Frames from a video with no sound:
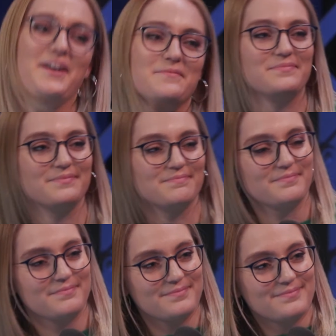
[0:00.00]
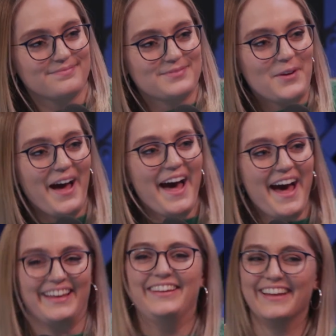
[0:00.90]
Do you work? That
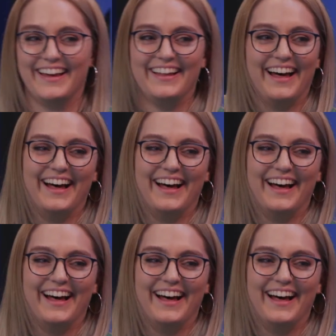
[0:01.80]
was I